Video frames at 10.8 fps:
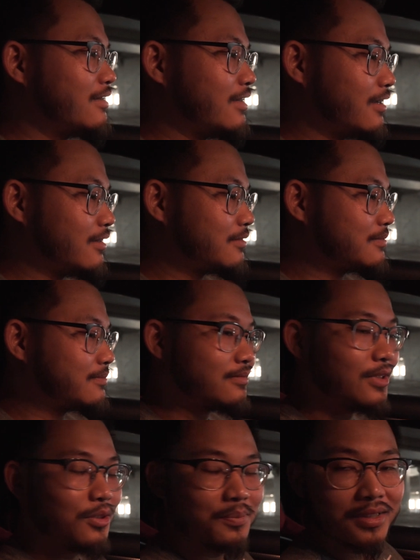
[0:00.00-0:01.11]
Yeah,
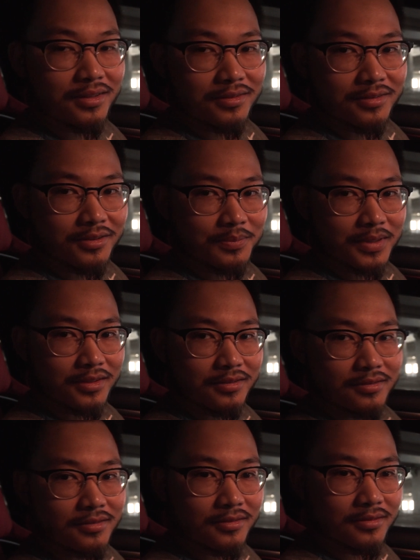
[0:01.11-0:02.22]
a little bit, a
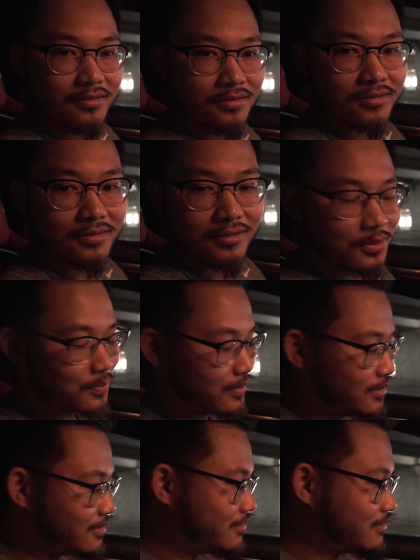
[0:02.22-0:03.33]
little bit.